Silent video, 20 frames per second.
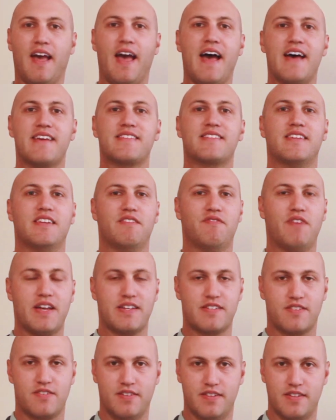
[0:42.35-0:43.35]
as an
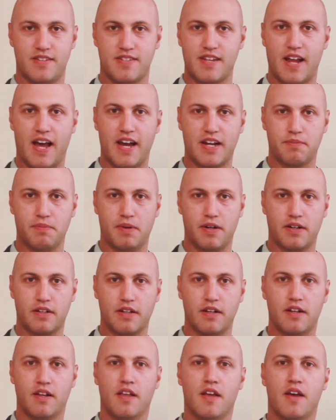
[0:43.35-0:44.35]
investor in the stock market.